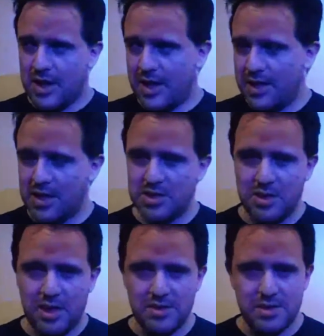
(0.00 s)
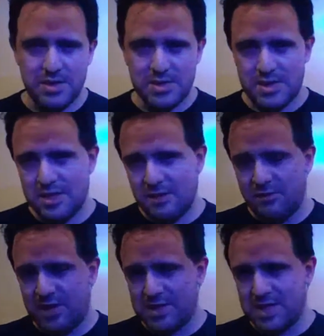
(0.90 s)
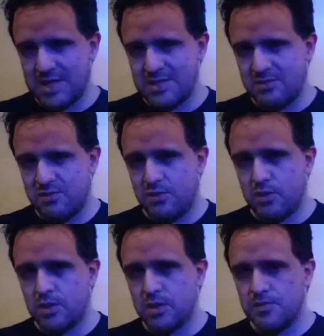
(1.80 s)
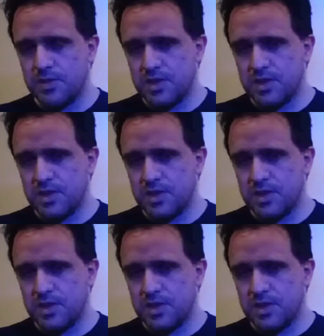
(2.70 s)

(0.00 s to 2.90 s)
I'd actually like to set the Fantastic Four